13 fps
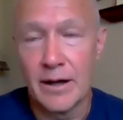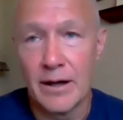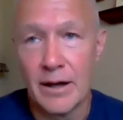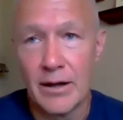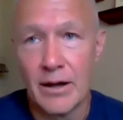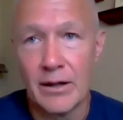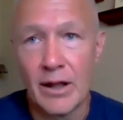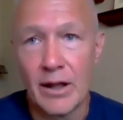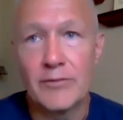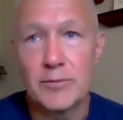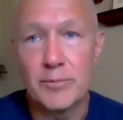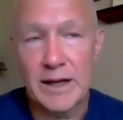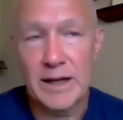I
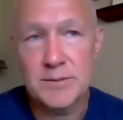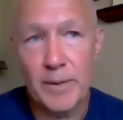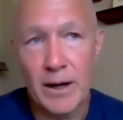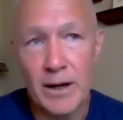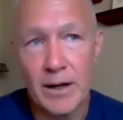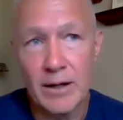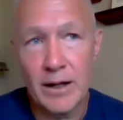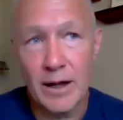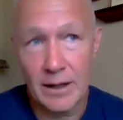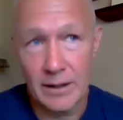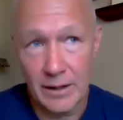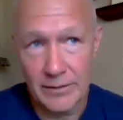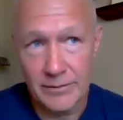loved baseball.
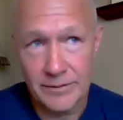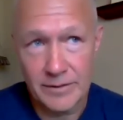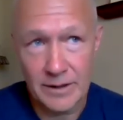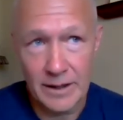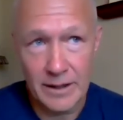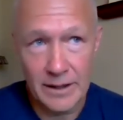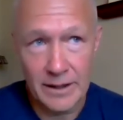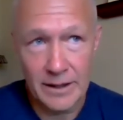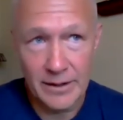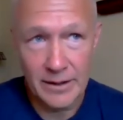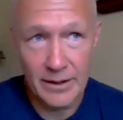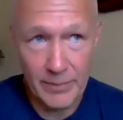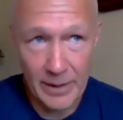I loved
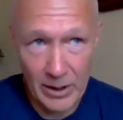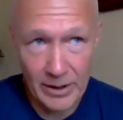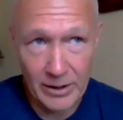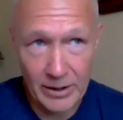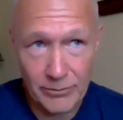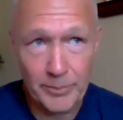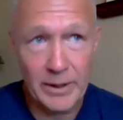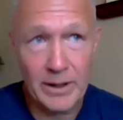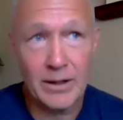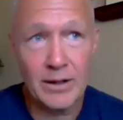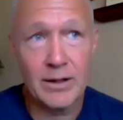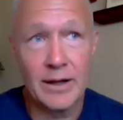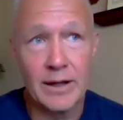American
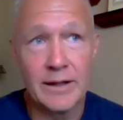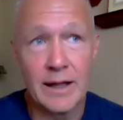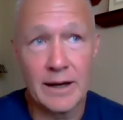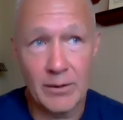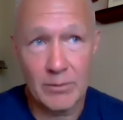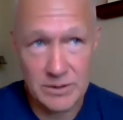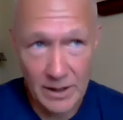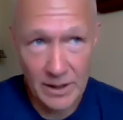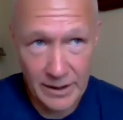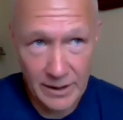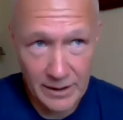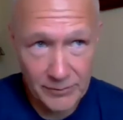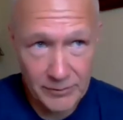football, and then I was
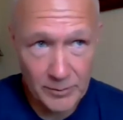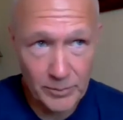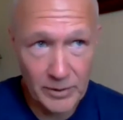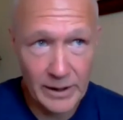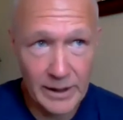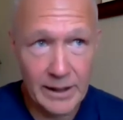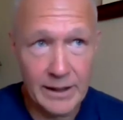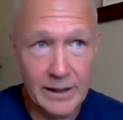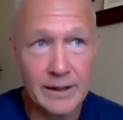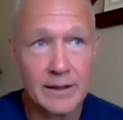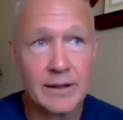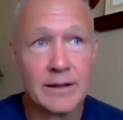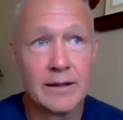lucky enough to play
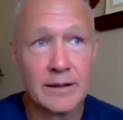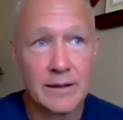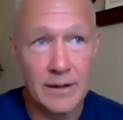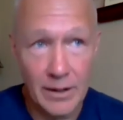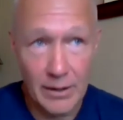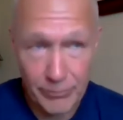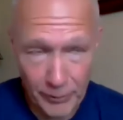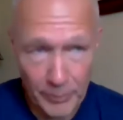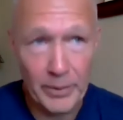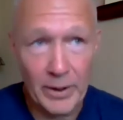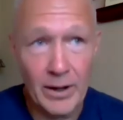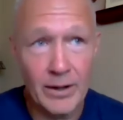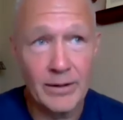
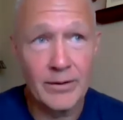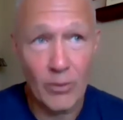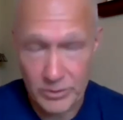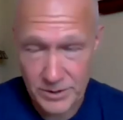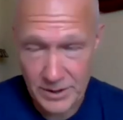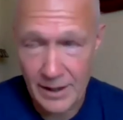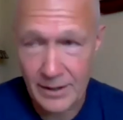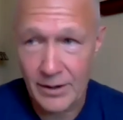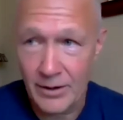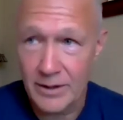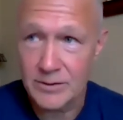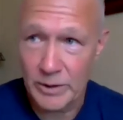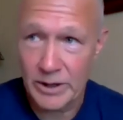football or
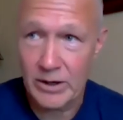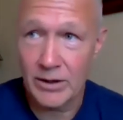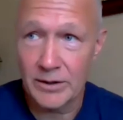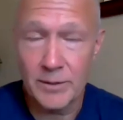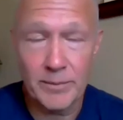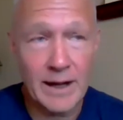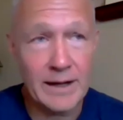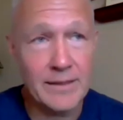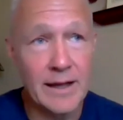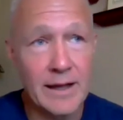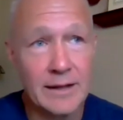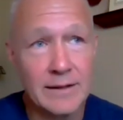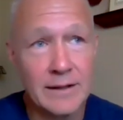soccer, as we called it back
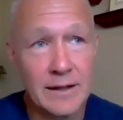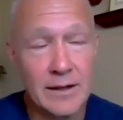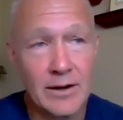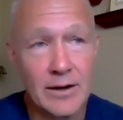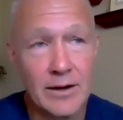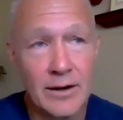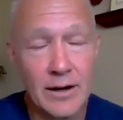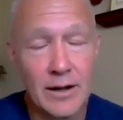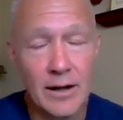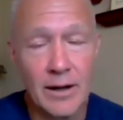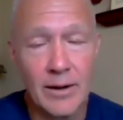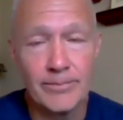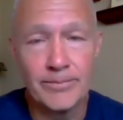then here,
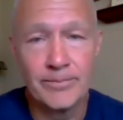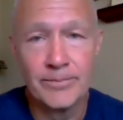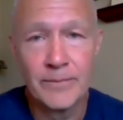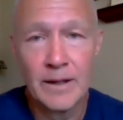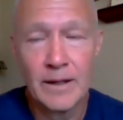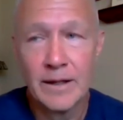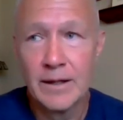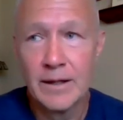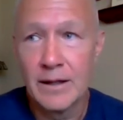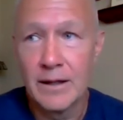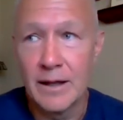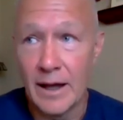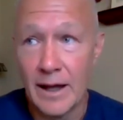
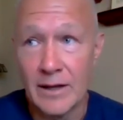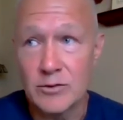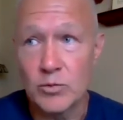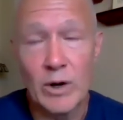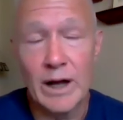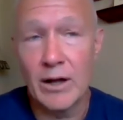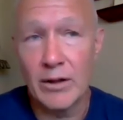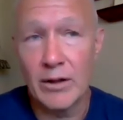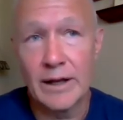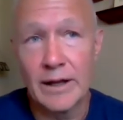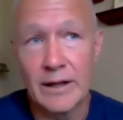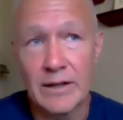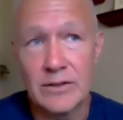as well.
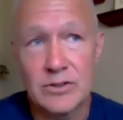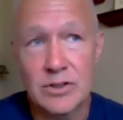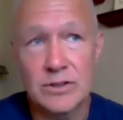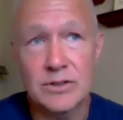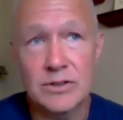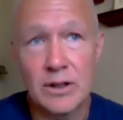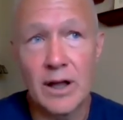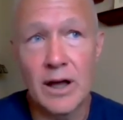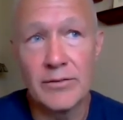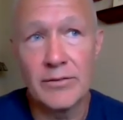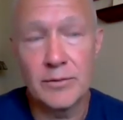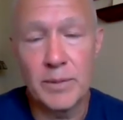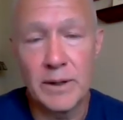And just
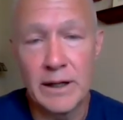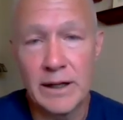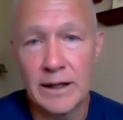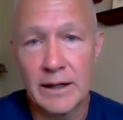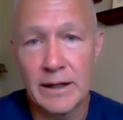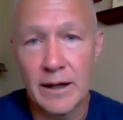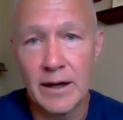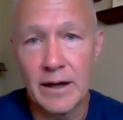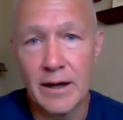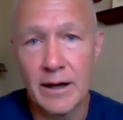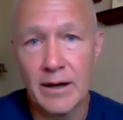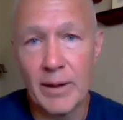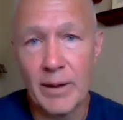loved being
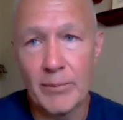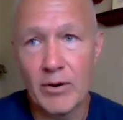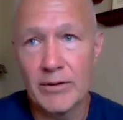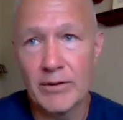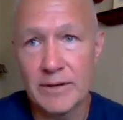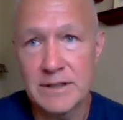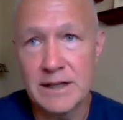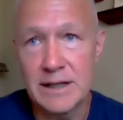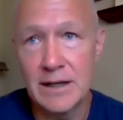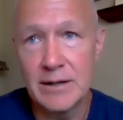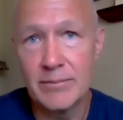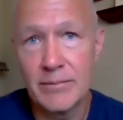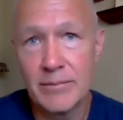a member of a
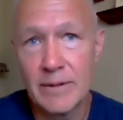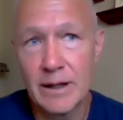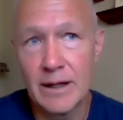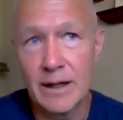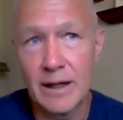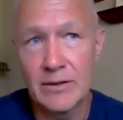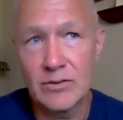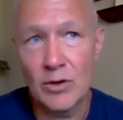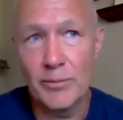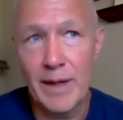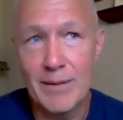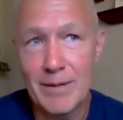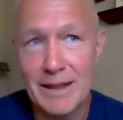team. And so
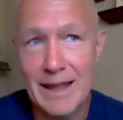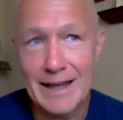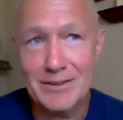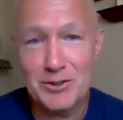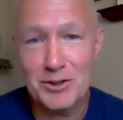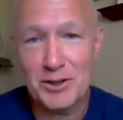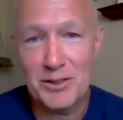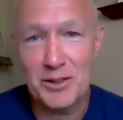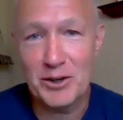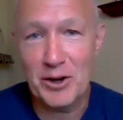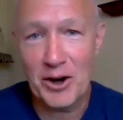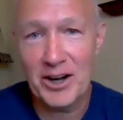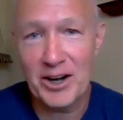maybe that took the
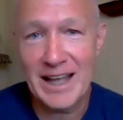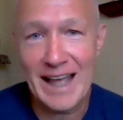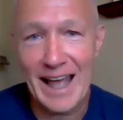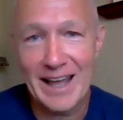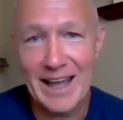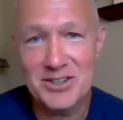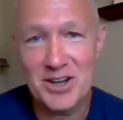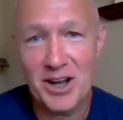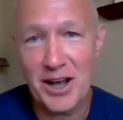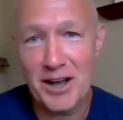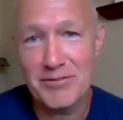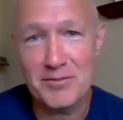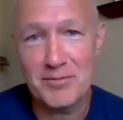nerdy edge
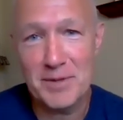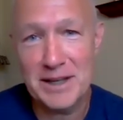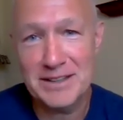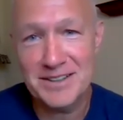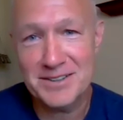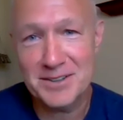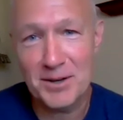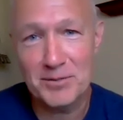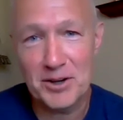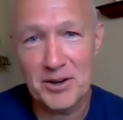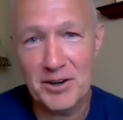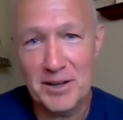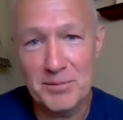off of me to some
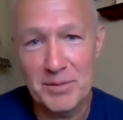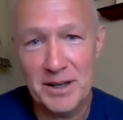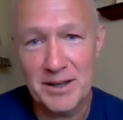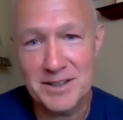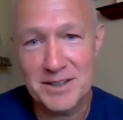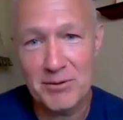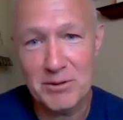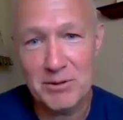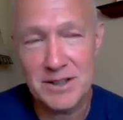degree because I